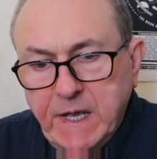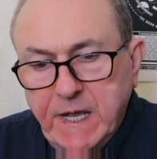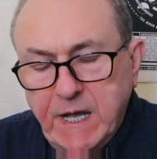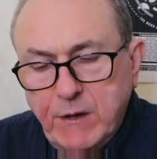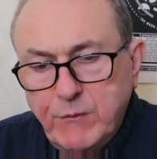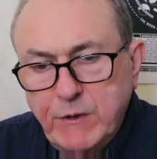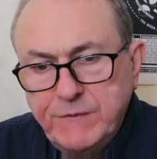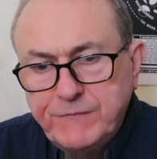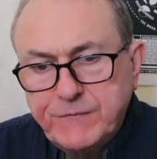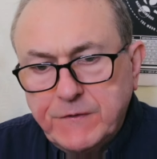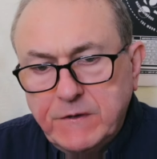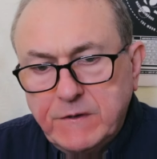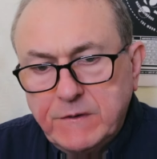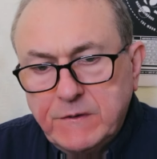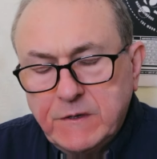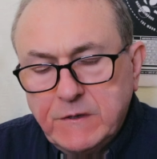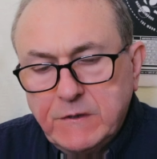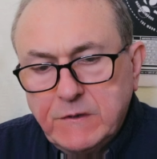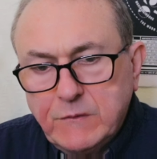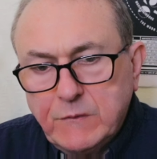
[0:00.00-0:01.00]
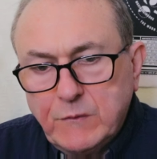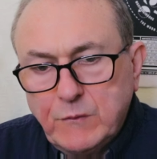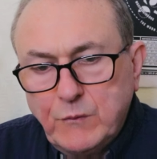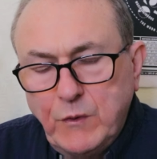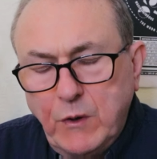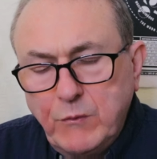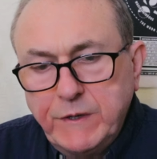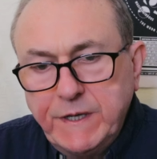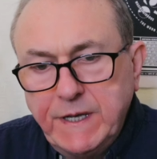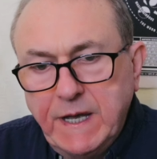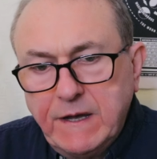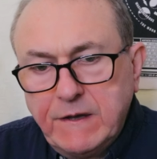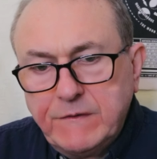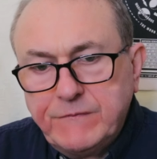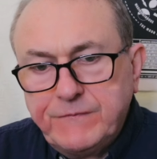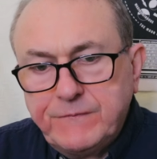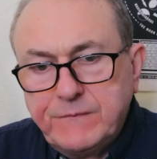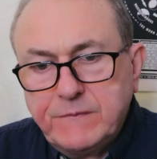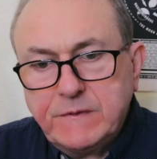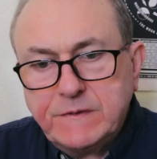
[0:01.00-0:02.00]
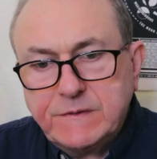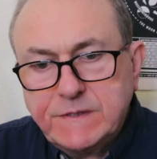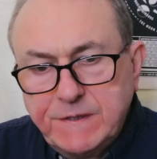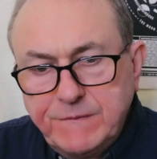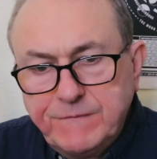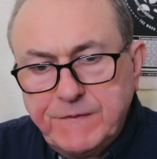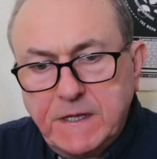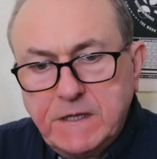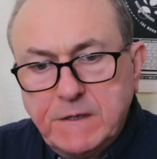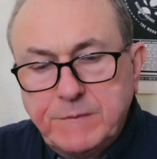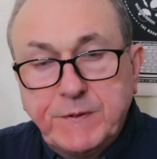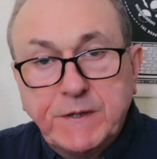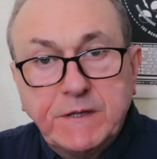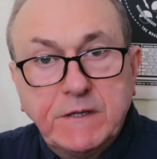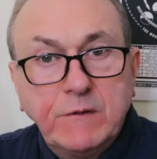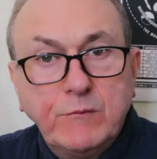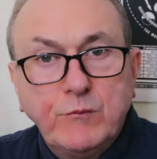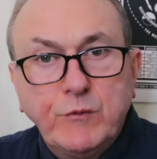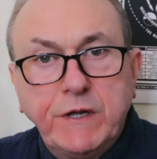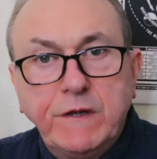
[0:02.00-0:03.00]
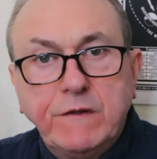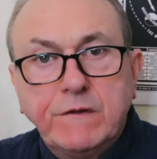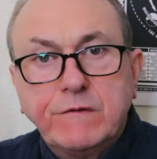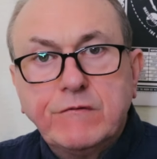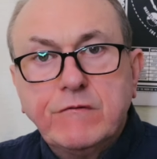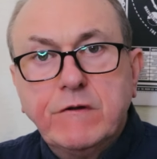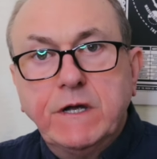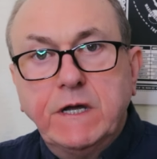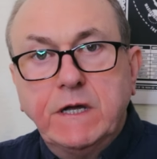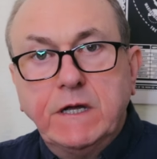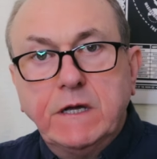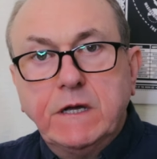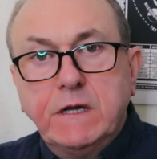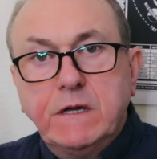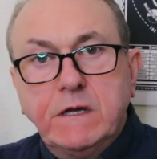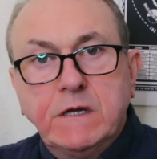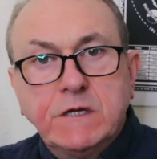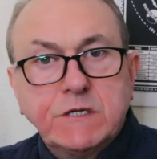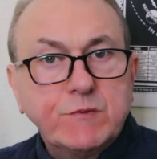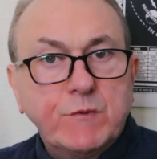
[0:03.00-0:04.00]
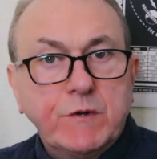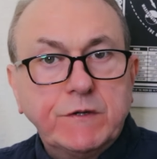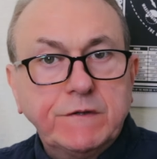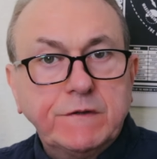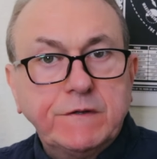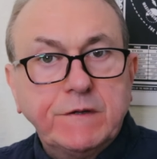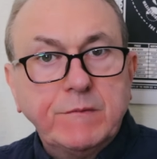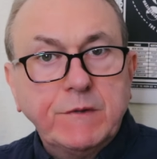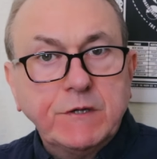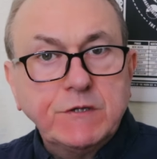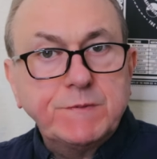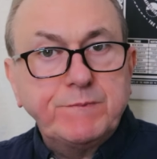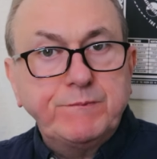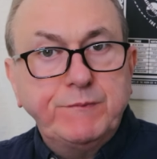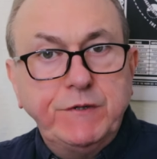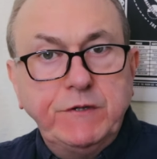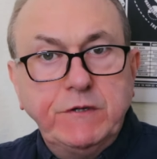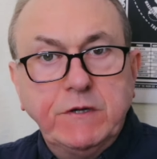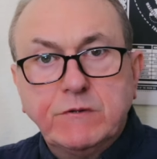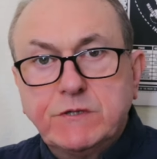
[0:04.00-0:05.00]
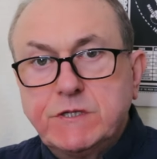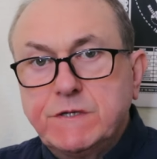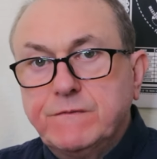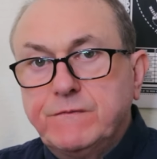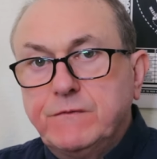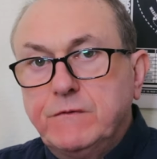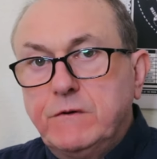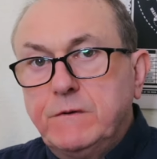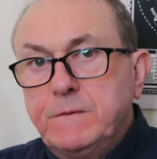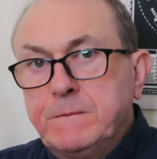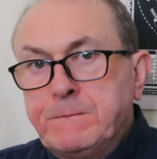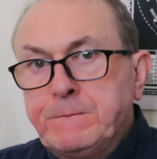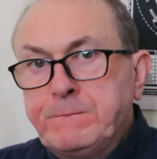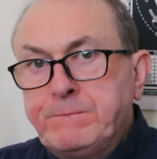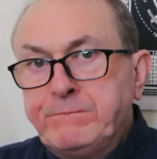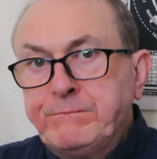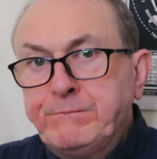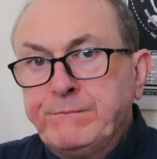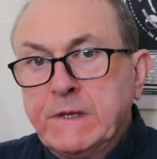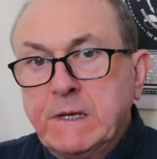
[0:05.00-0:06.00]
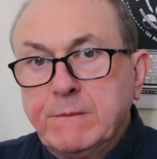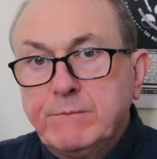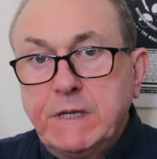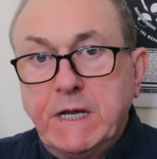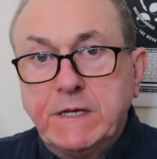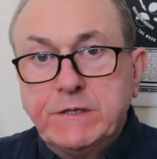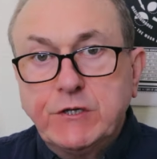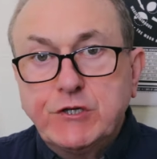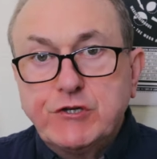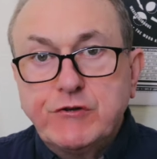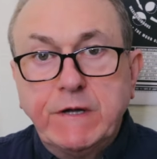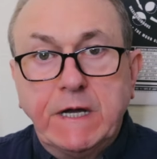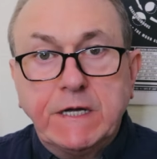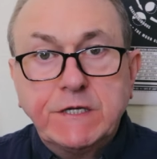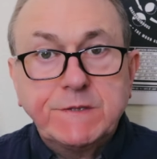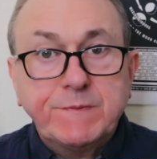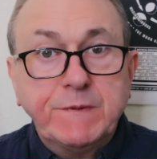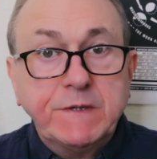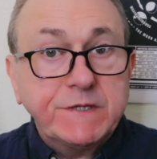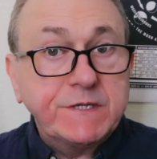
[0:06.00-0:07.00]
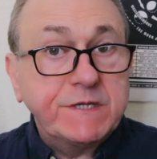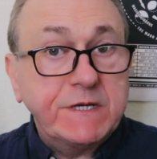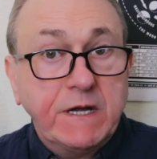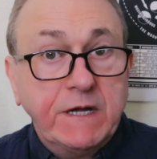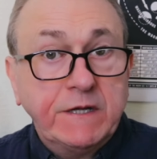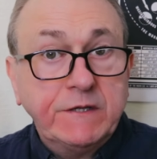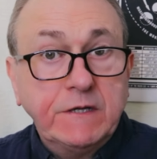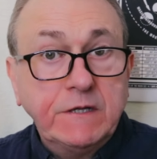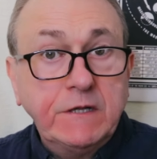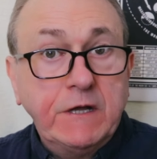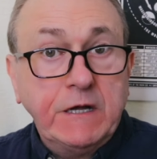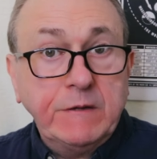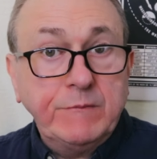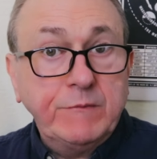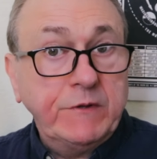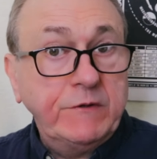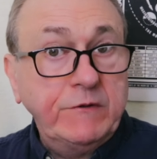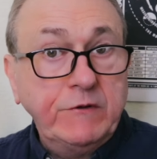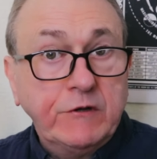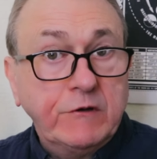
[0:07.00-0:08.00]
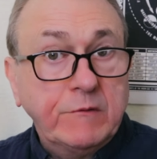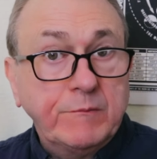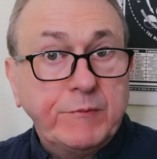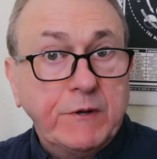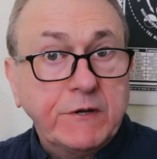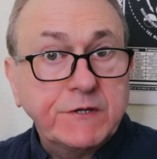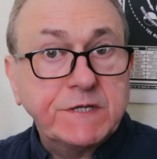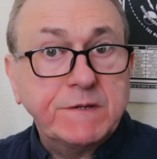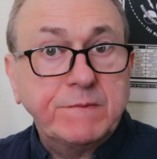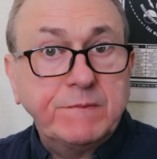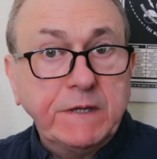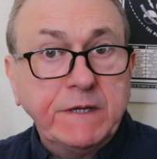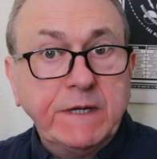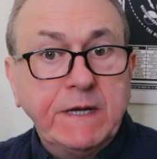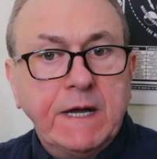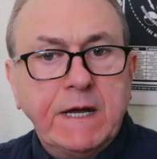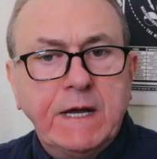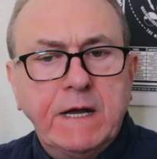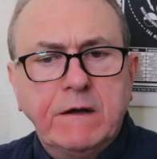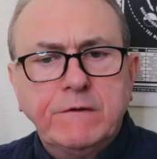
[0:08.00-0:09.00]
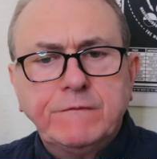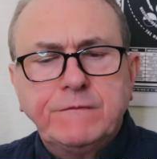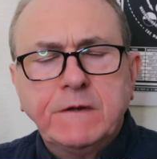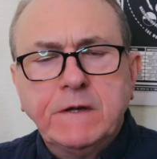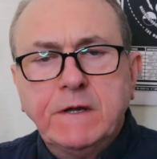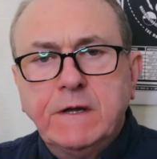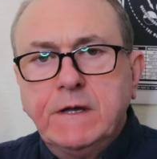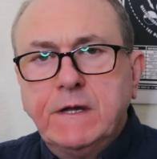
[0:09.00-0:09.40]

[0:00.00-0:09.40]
However, what we have developing in week three is one of the most beautiful planetary aspects and alignment you can possibly have.